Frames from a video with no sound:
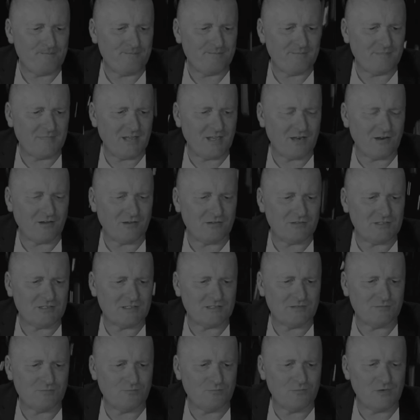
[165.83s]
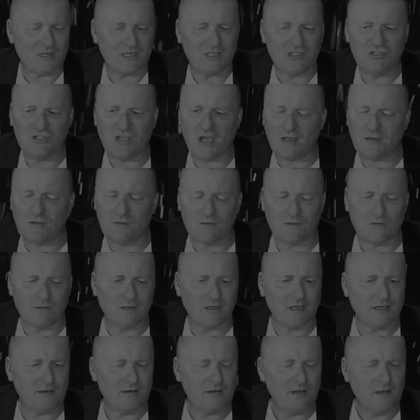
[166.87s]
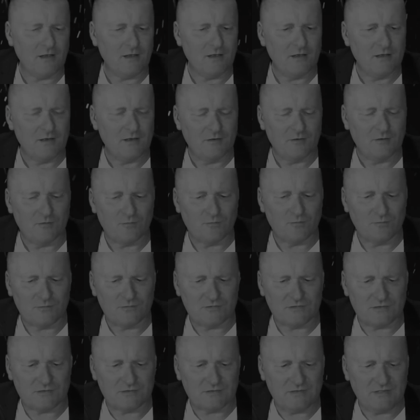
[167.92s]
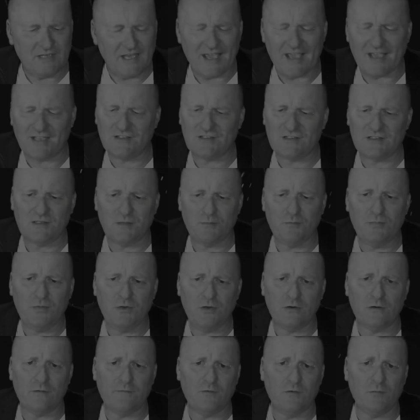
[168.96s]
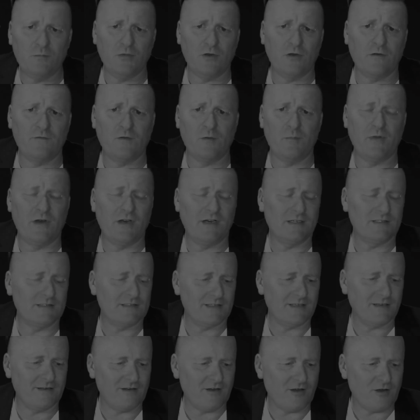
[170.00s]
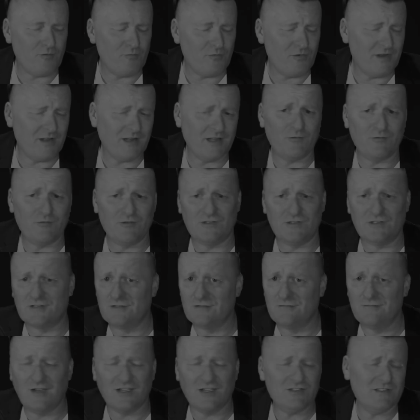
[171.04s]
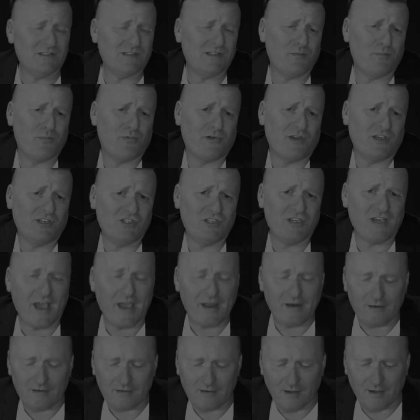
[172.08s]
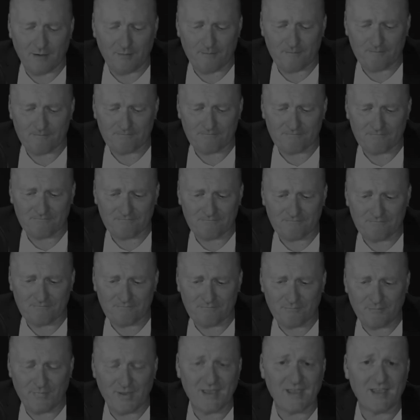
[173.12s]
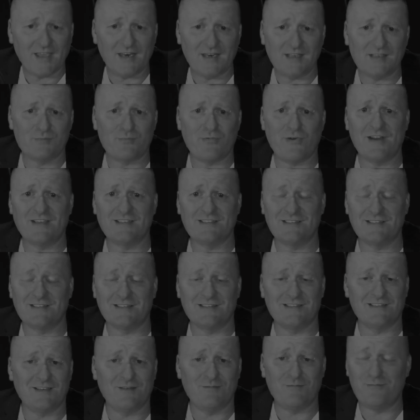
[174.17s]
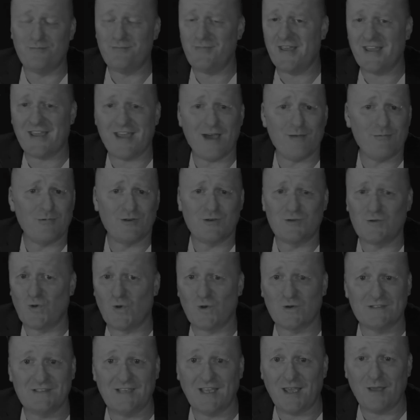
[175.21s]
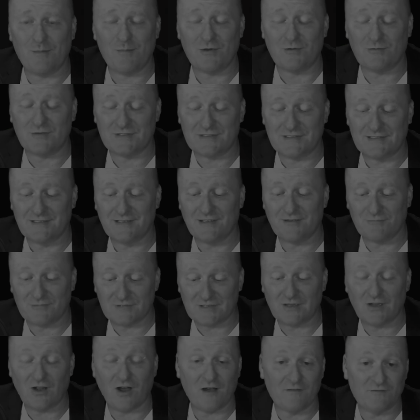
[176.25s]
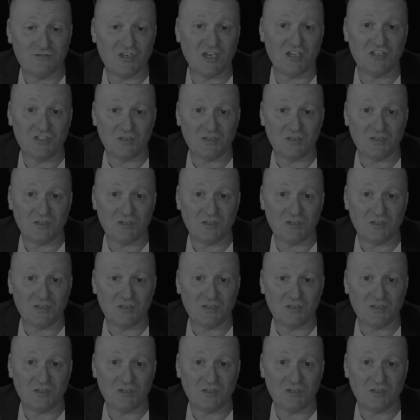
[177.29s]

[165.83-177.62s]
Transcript: you know, just really gentle, and yeah, just a beautiful, beautiful person. I just appreciated being in his presence and being able to talk to him. It was a life-changing